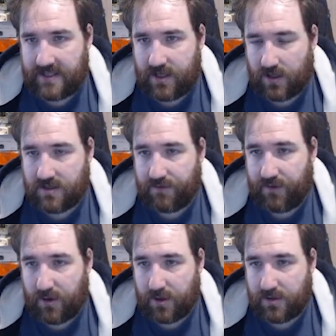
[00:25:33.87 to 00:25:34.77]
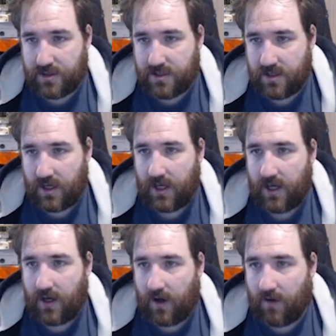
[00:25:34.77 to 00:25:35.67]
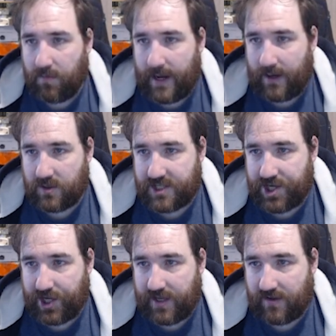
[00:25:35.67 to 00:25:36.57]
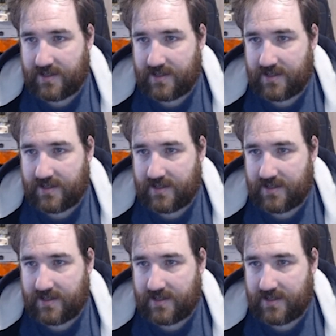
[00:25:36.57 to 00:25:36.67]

There's lots of photos of my Inquisition kill